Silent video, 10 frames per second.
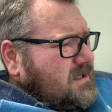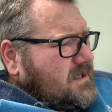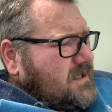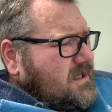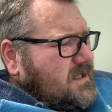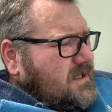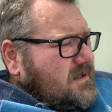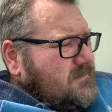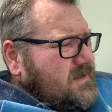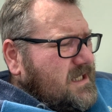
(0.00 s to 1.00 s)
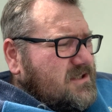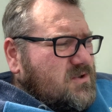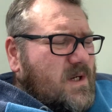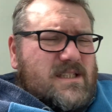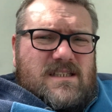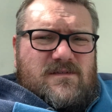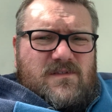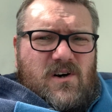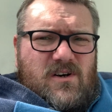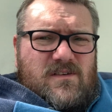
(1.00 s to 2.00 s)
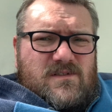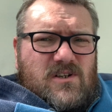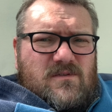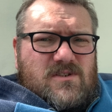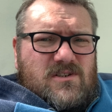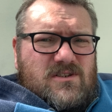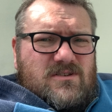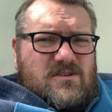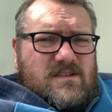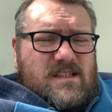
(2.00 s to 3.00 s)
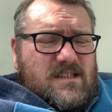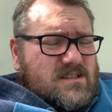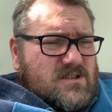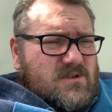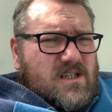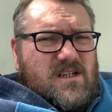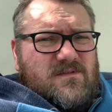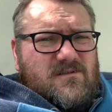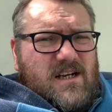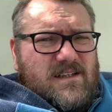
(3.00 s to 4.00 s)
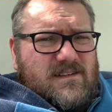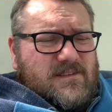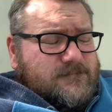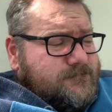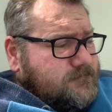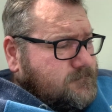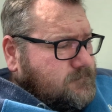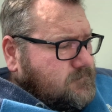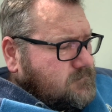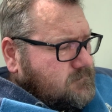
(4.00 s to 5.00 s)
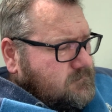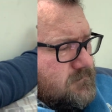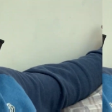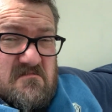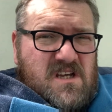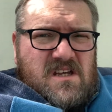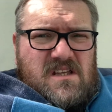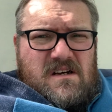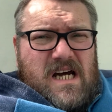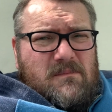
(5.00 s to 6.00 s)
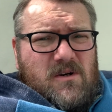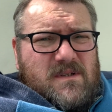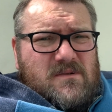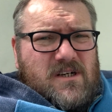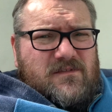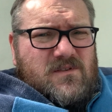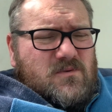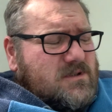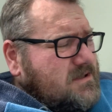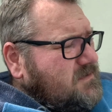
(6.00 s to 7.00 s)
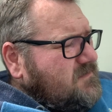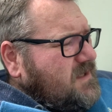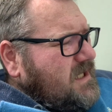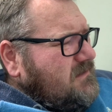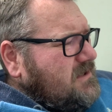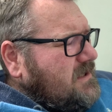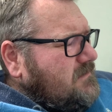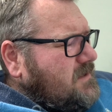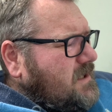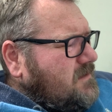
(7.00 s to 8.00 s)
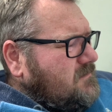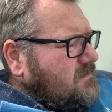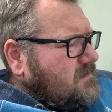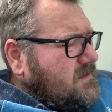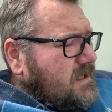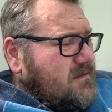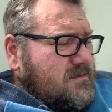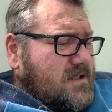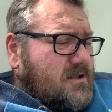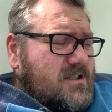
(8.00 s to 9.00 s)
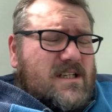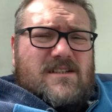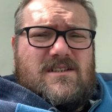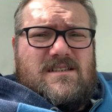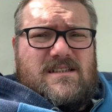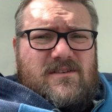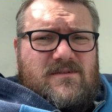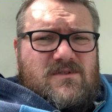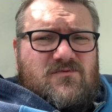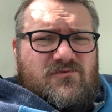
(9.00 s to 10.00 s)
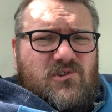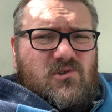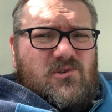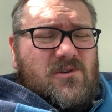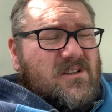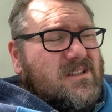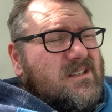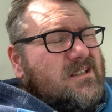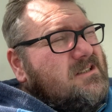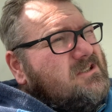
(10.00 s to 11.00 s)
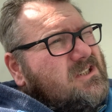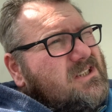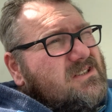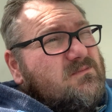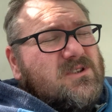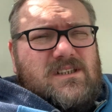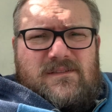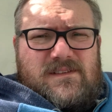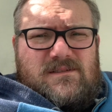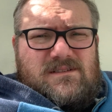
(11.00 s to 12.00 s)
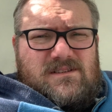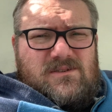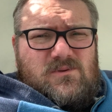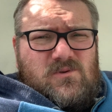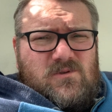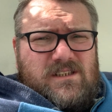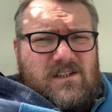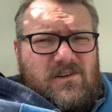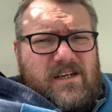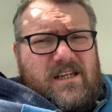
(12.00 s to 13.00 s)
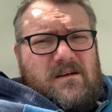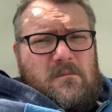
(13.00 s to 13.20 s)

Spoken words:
That's 25 times 100. That's £2,500. That might be the way forward, to be fair. I don't know. Then I could actually sell them as raw shirts and wouldn't have to do all the ironing.